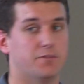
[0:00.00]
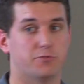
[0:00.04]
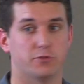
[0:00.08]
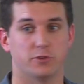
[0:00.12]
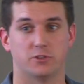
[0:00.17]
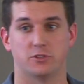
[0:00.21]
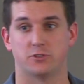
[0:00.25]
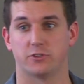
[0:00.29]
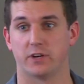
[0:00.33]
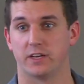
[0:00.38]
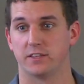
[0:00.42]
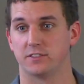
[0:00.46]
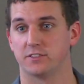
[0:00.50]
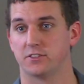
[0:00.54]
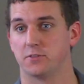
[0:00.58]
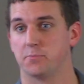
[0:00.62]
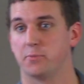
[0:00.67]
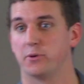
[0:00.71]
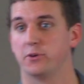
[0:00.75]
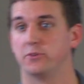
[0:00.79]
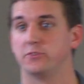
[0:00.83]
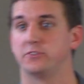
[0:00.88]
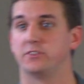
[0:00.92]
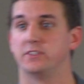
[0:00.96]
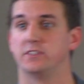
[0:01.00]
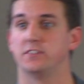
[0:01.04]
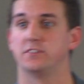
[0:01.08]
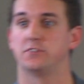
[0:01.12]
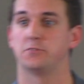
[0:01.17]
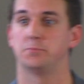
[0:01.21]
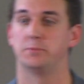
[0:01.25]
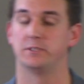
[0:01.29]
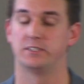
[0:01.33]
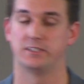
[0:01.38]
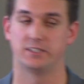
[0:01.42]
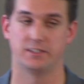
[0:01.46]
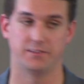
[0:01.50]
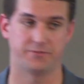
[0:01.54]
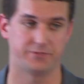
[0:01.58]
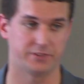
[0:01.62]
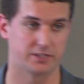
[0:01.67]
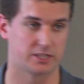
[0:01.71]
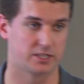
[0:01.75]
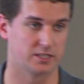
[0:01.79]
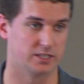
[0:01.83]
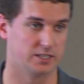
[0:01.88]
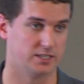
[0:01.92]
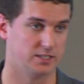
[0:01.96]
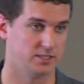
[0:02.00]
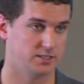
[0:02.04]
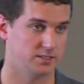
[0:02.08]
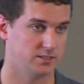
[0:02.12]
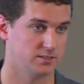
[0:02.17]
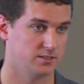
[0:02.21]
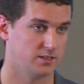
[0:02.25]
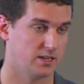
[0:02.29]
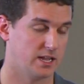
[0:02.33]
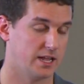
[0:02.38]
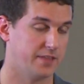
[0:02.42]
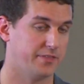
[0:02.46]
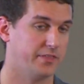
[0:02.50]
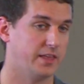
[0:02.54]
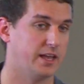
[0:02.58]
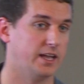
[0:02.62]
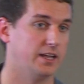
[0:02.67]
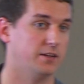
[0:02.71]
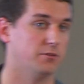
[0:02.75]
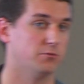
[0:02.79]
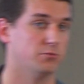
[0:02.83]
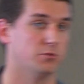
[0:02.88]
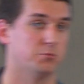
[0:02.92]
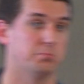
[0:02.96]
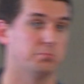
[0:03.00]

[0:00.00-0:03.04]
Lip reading: never addressed the person specifically, and they